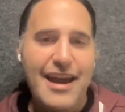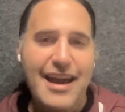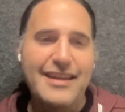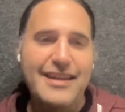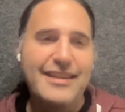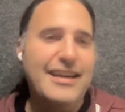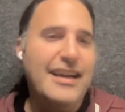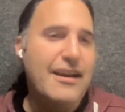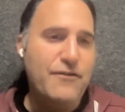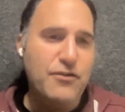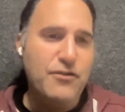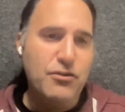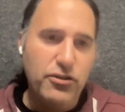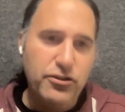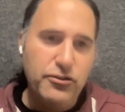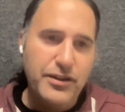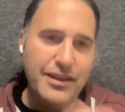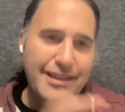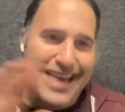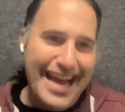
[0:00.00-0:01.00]
And I think if
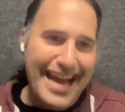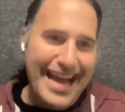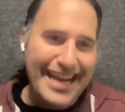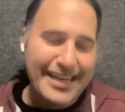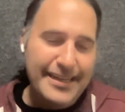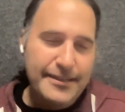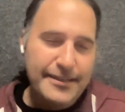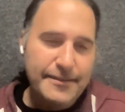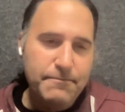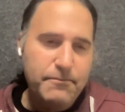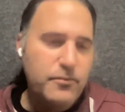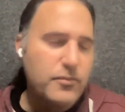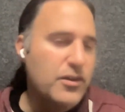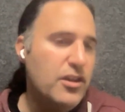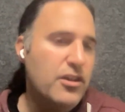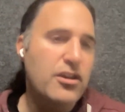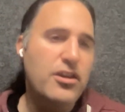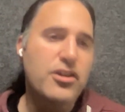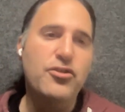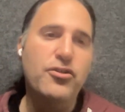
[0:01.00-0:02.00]
you're doing that,
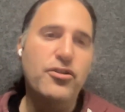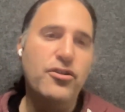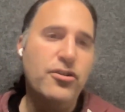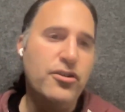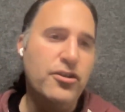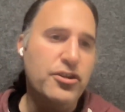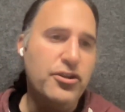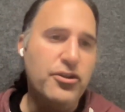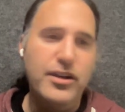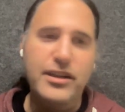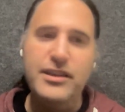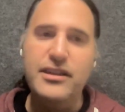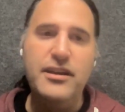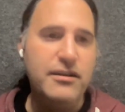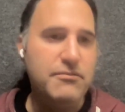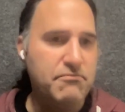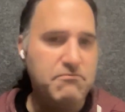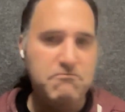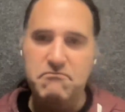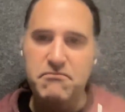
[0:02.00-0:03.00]
you're
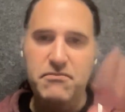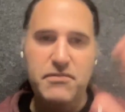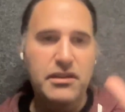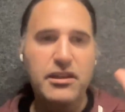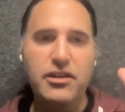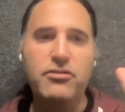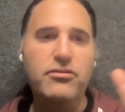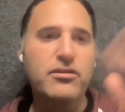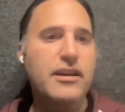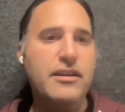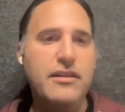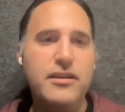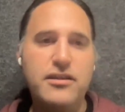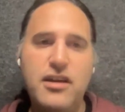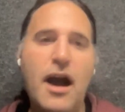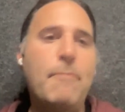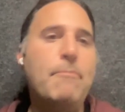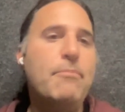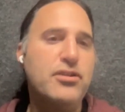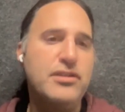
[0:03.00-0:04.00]
in literally the
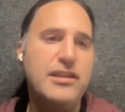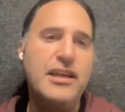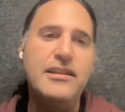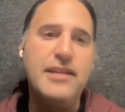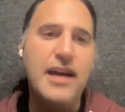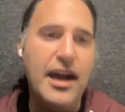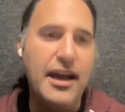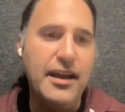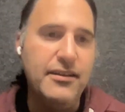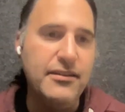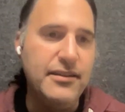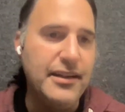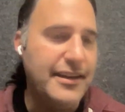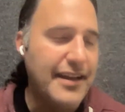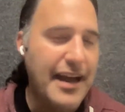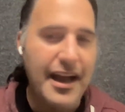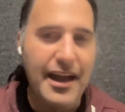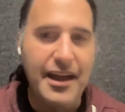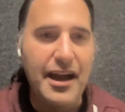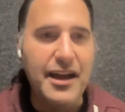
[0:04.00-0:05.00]
top percentile.
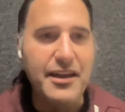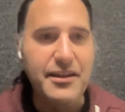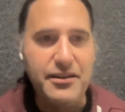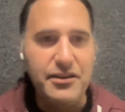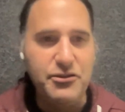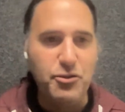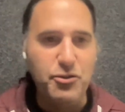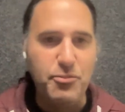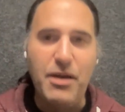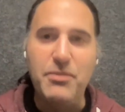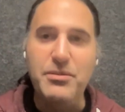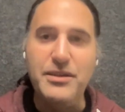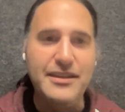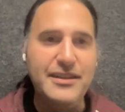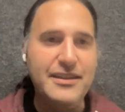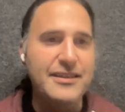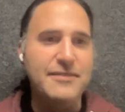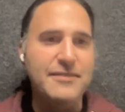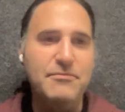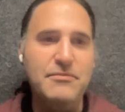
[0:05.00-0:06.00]
Like you're probably
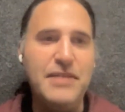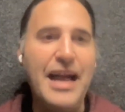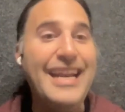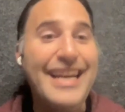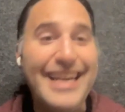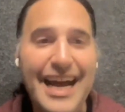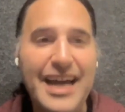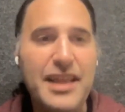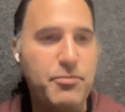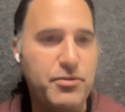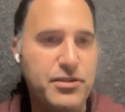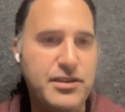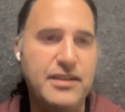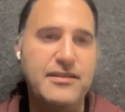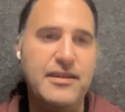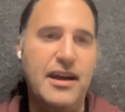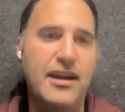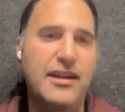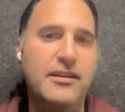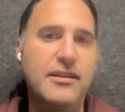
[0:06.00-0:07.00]
in the 99th
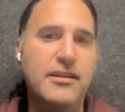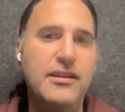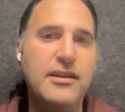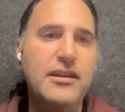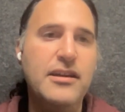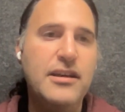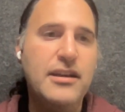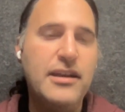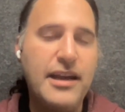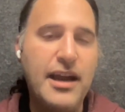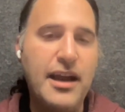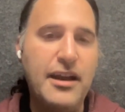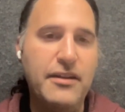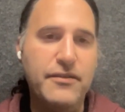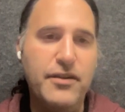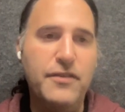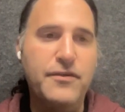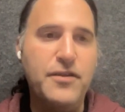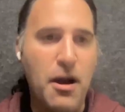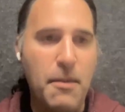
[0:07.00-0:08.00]
percentile kind
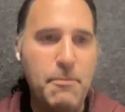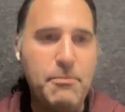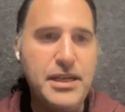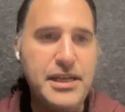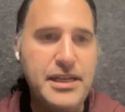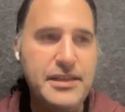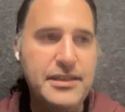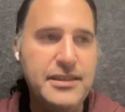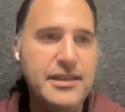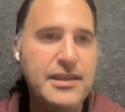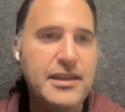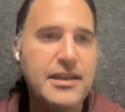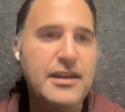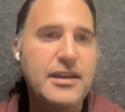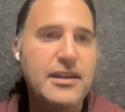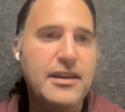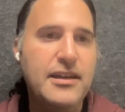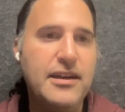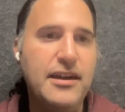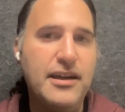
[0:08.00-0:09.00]
of companies,
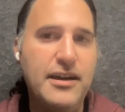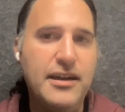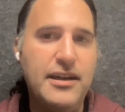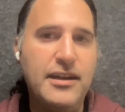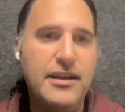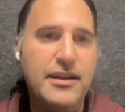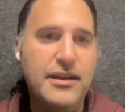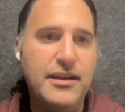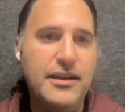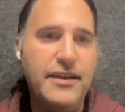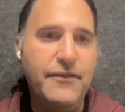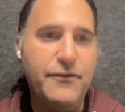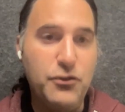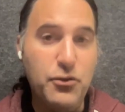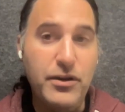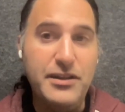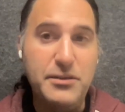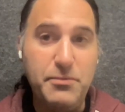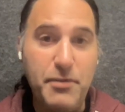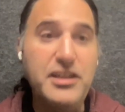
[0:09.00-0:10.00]

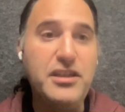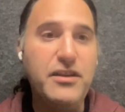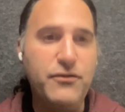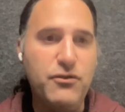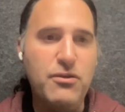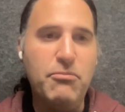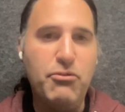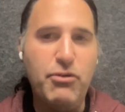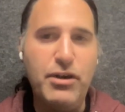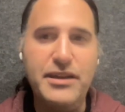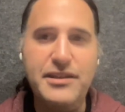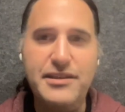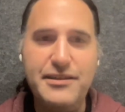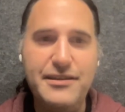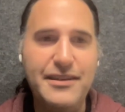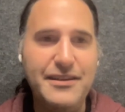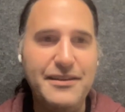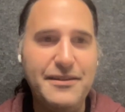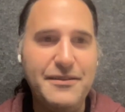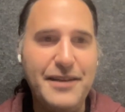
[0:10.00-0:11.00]
especially if you
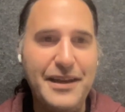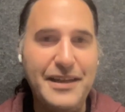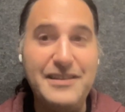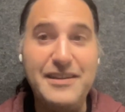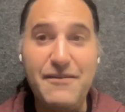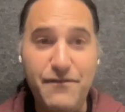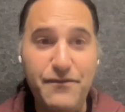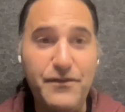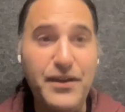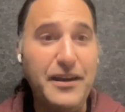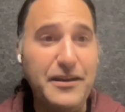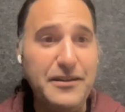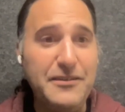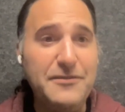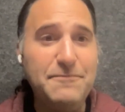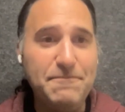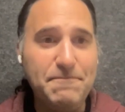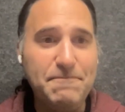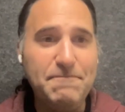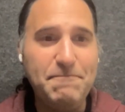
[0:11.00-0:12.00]
embrace that things can
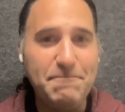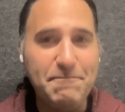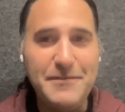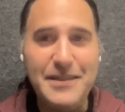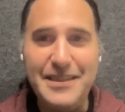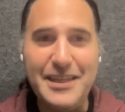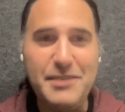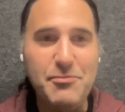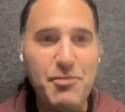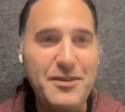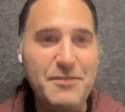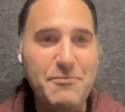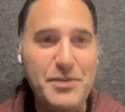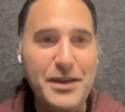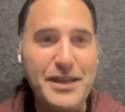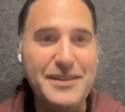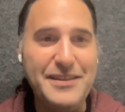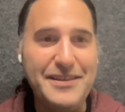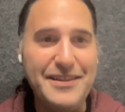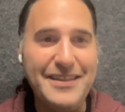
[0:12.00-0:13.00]
fail. That's probably the
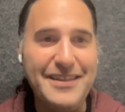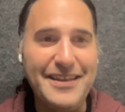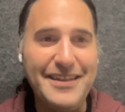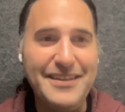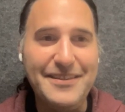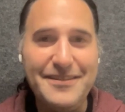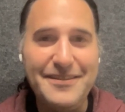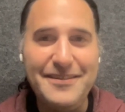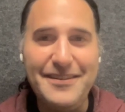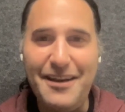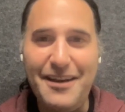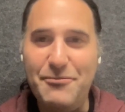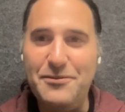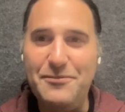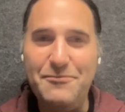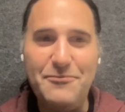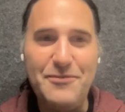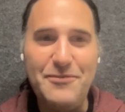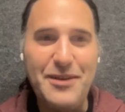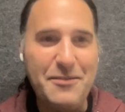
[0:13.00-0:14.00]
biggest thing that I
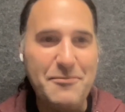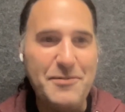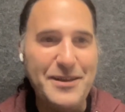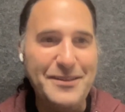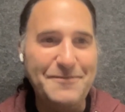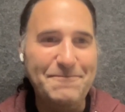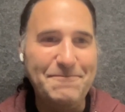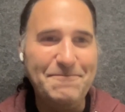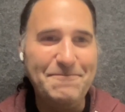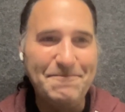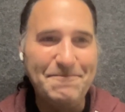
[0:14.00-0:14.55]
would recommend.